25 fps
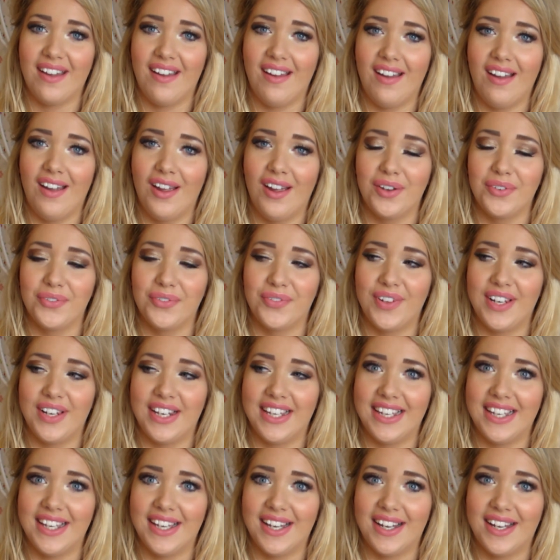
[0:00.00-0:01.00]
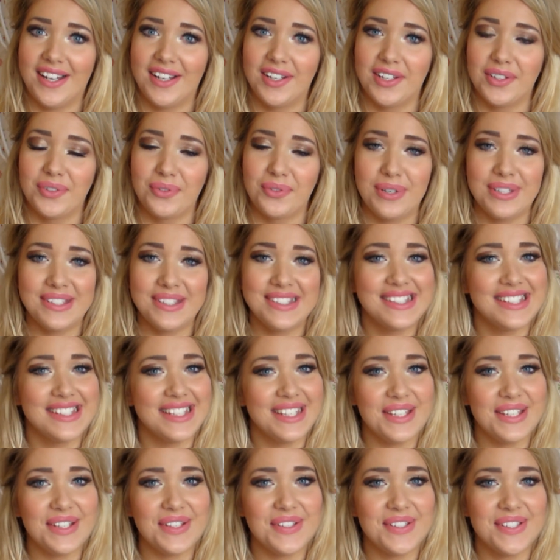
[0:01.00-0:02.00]
hopefully I will see
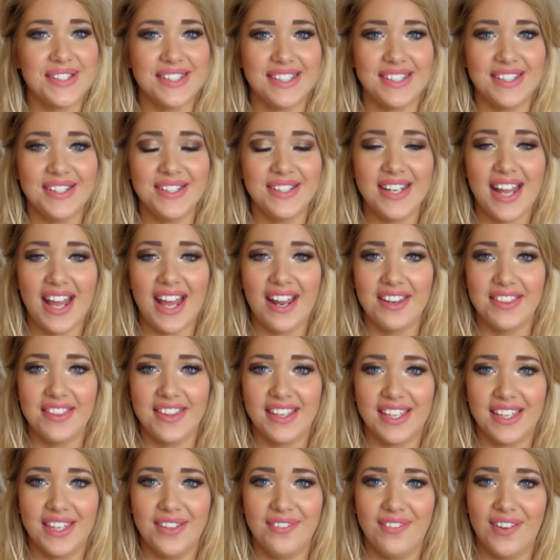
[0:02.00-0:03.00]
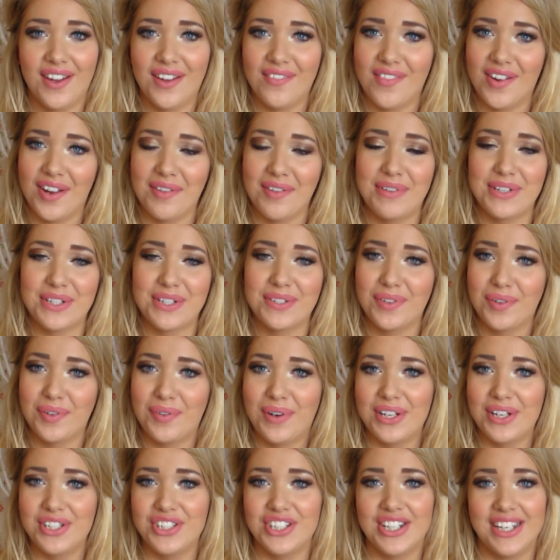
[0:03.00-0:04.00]
you soon, and thank you very, very much for
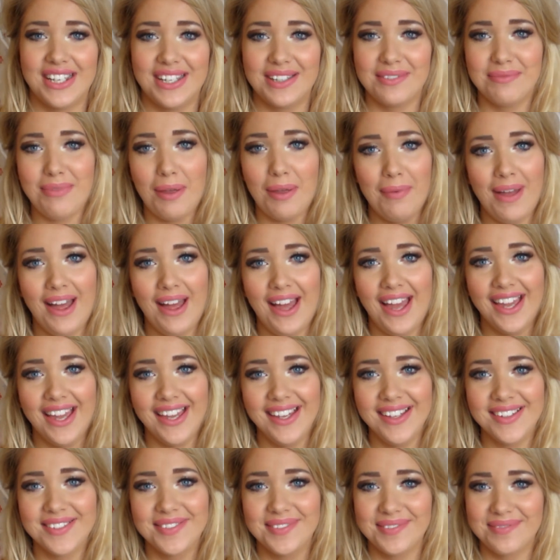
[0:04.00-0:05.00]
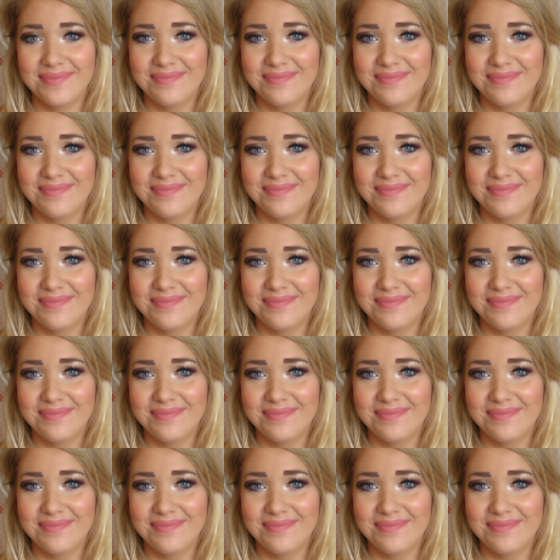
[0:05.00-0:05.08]
watching. Bye bye!